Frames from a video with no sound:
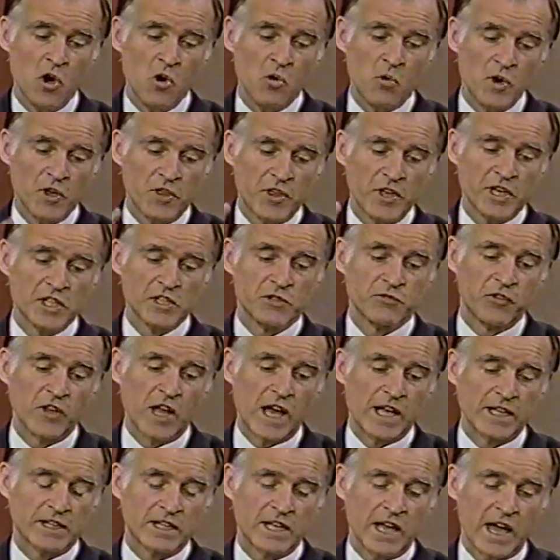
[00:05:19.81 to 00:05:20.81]
With his
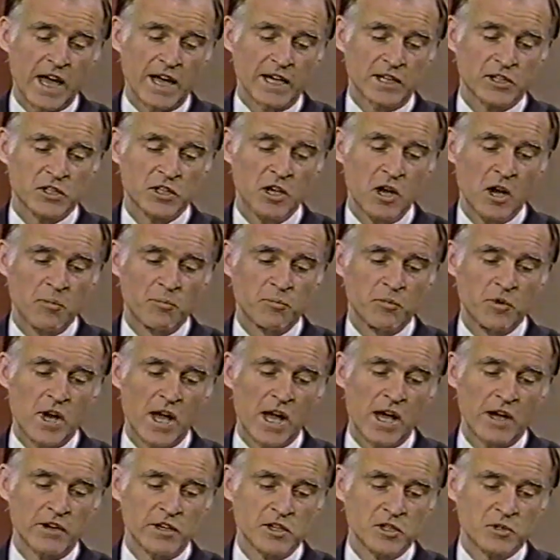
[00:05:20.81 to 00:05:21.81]
flat tax,
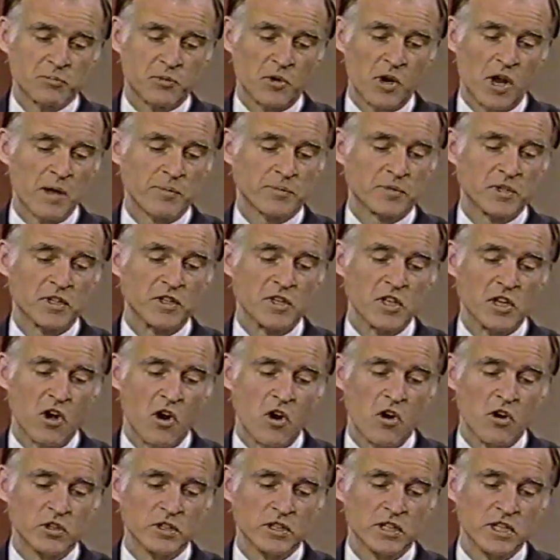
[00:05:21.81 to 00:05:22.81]
Brown has prompted the
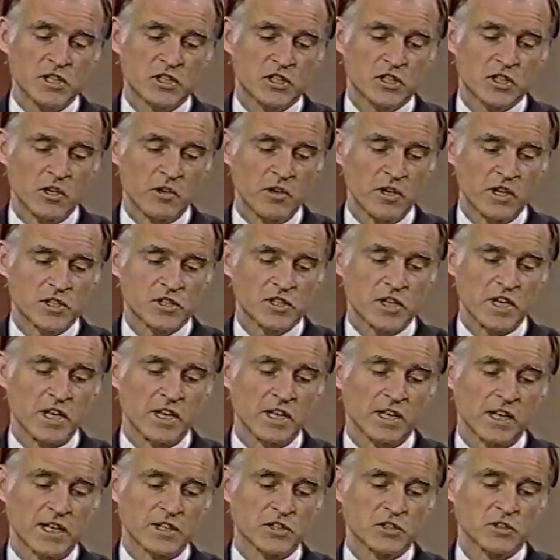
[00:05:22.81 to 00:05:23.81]
only serious
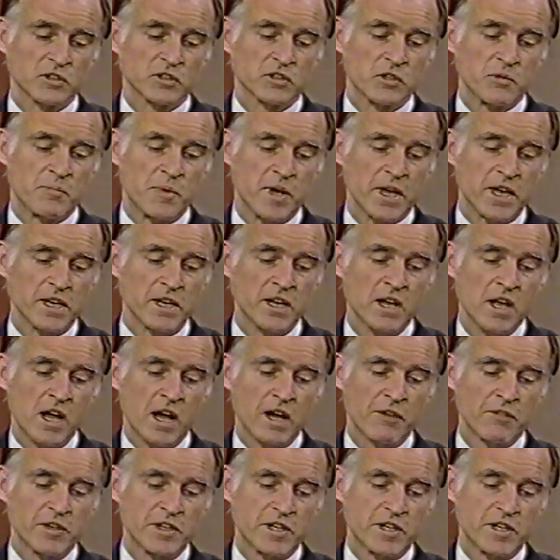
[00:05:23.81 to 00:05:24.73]
intellectual debate of the